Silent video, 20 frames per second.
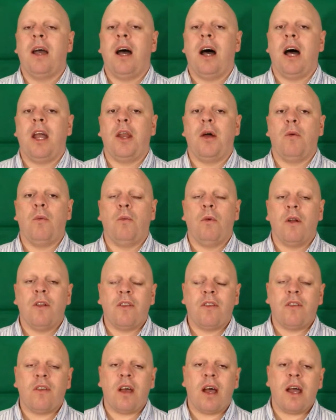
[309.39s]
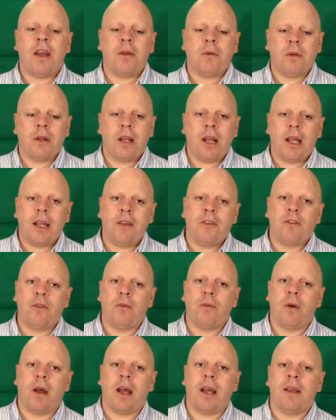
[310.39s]
and on one side I would like you
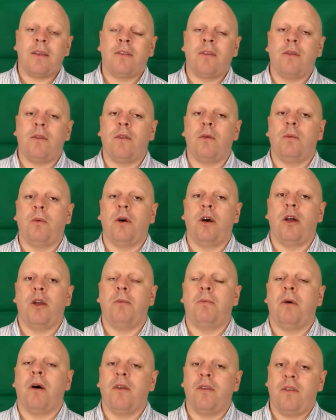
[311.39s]
to write the words